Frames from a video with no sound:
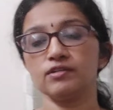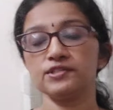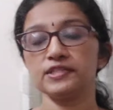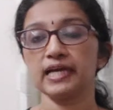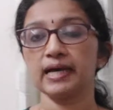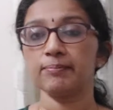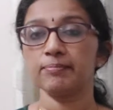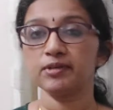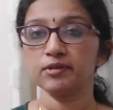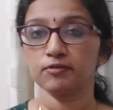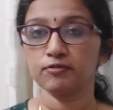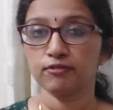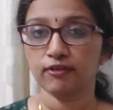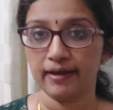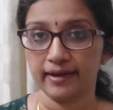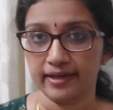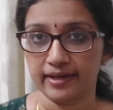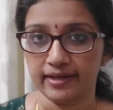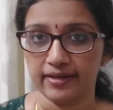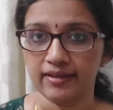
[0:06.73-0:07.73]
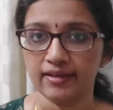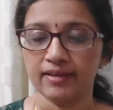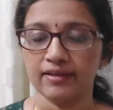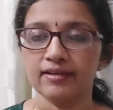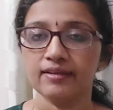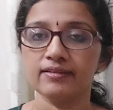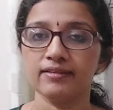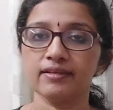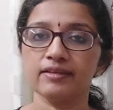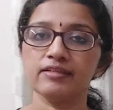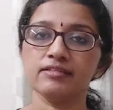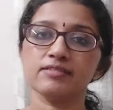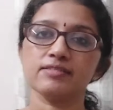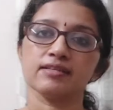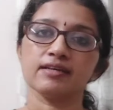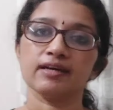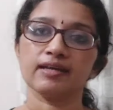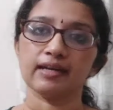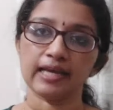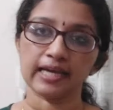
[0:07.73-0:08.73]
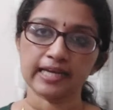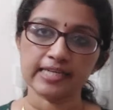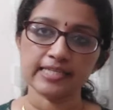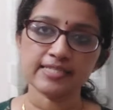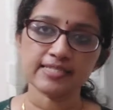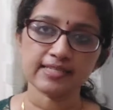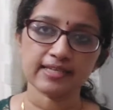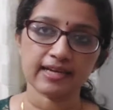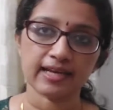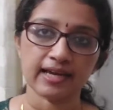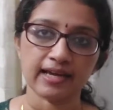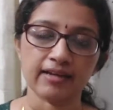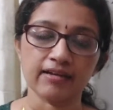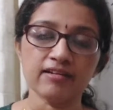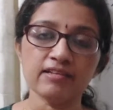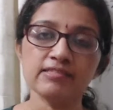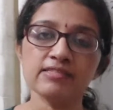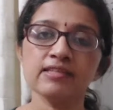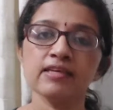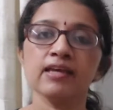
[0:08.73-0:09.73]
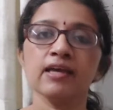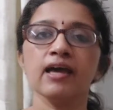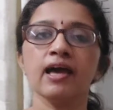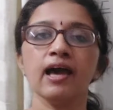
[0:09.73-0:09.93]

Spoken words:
chapter 5, that is lines and angles,